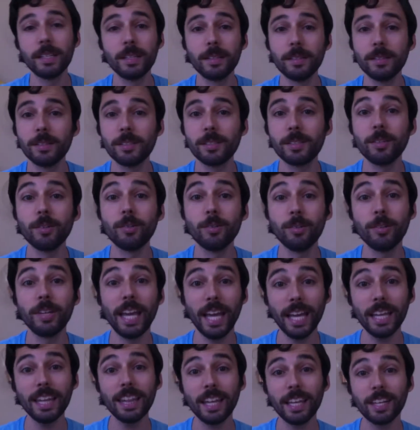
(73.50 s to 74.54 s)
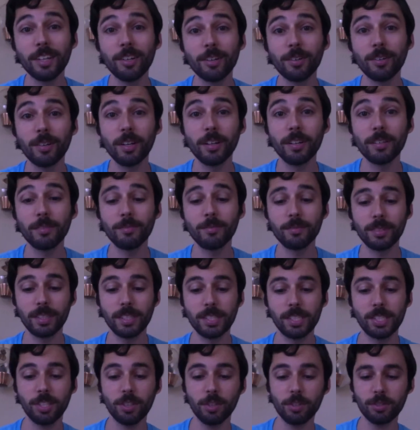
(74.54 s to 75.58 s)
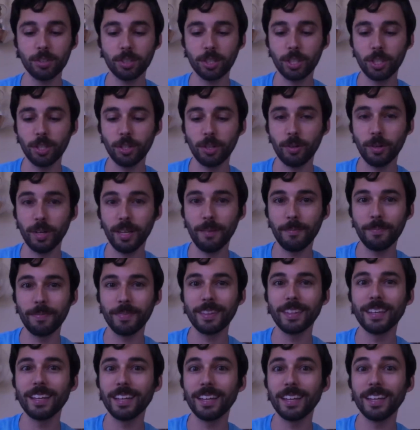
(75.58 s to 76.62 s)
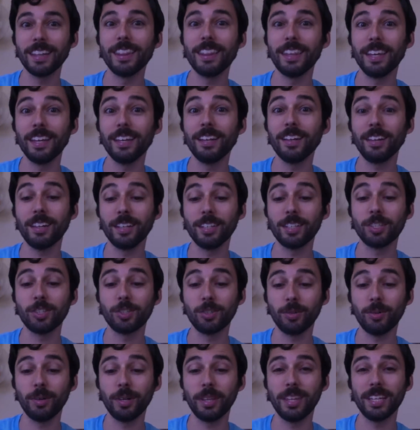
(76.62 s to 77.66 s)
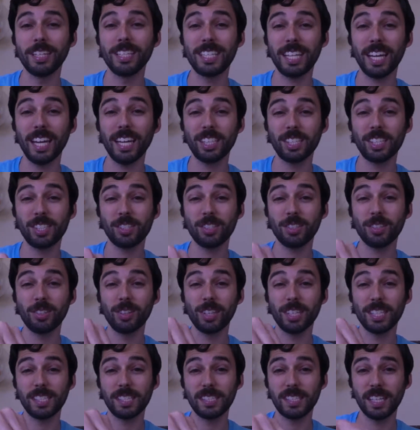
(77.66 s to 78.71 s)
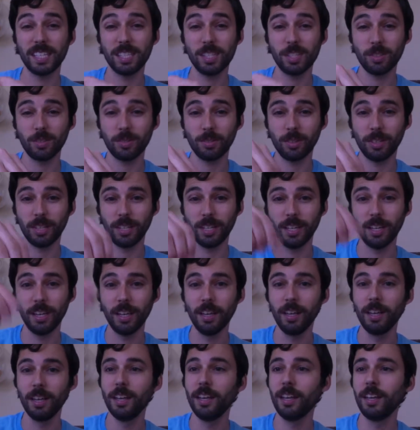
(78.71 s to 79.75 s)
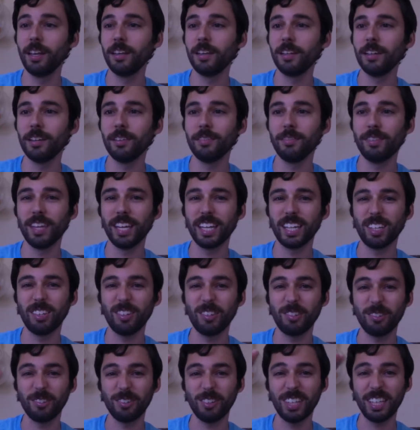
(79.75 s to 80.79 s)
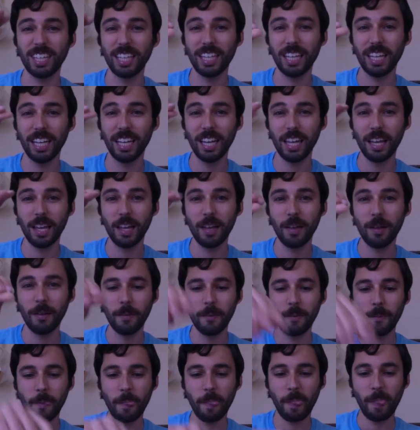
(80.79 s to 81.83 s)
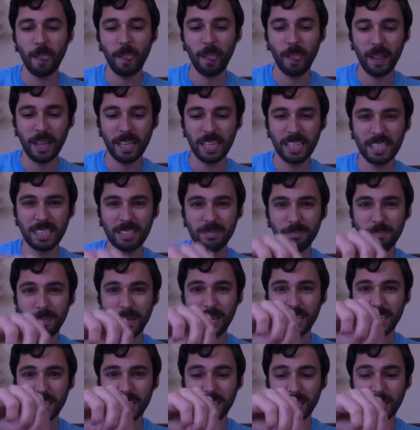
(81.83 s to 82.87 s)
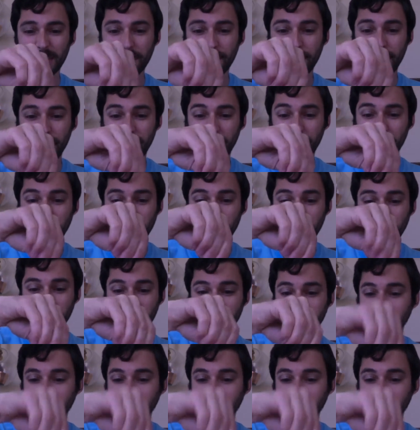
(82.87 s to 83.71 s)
So you can let your children do it and they'll enjoy the texture, the sensory of that gritty baking powder.